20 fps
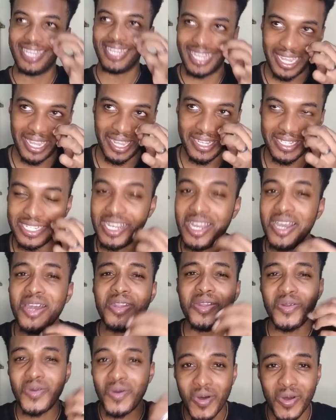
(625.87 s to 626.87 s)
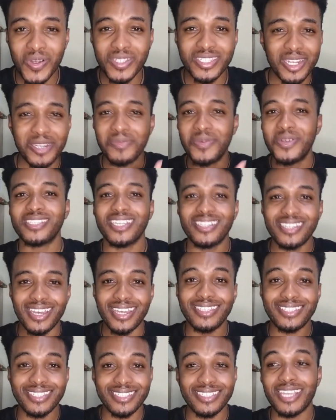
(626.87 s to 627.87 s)
But yeah, those are
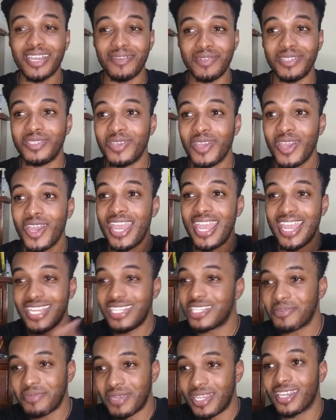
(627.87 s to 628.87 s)
the most annoying things happening